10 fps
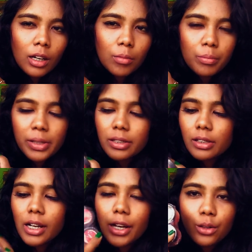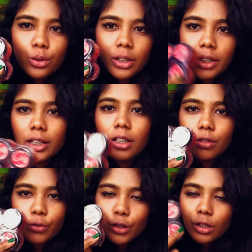Basically, I don't need
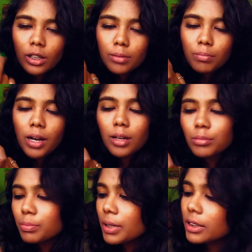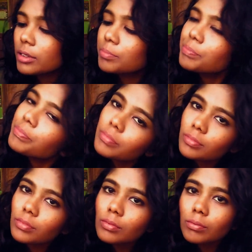4 lip balms, but
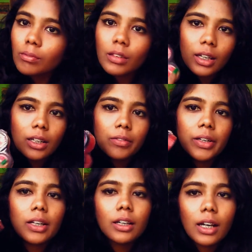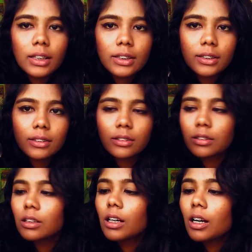anyway, I'll just
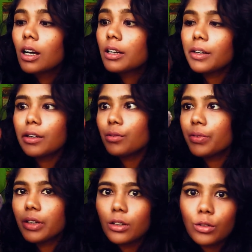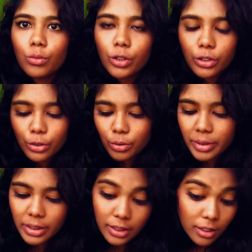try to figure out what to do
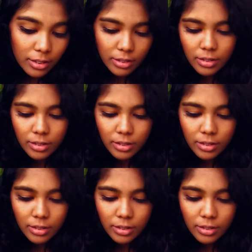with this.